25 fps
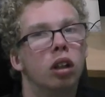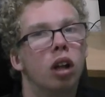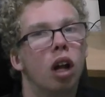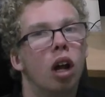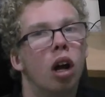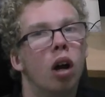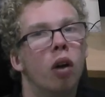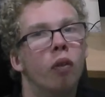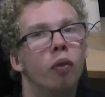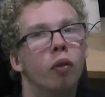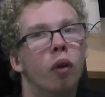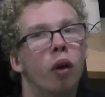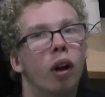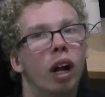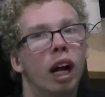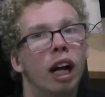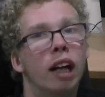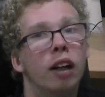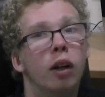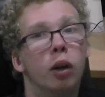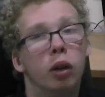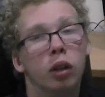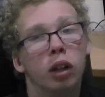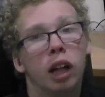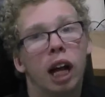home from
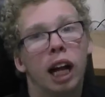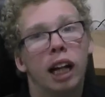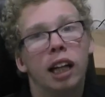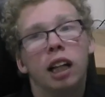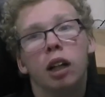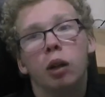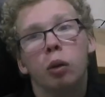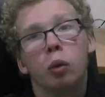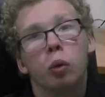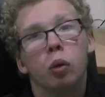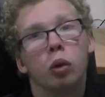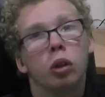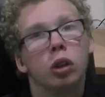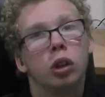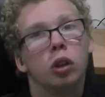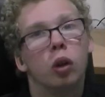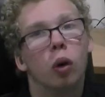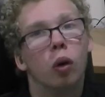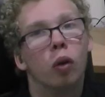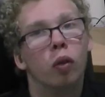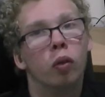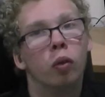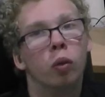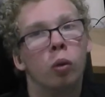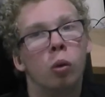any
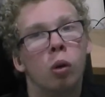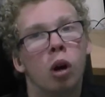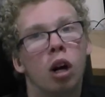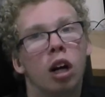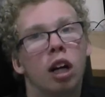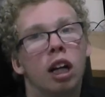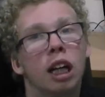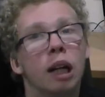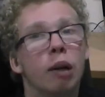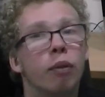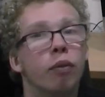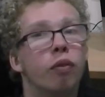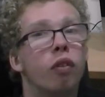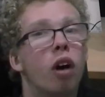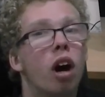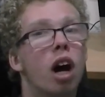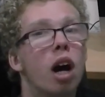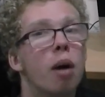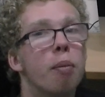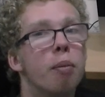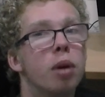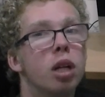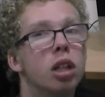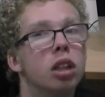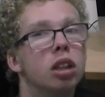sort of working
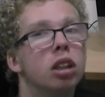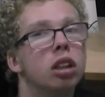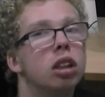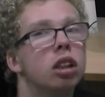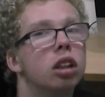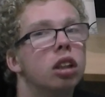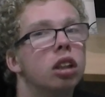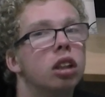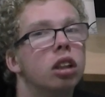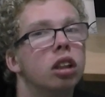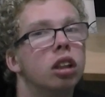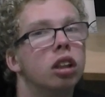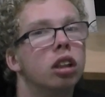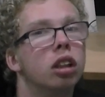environment,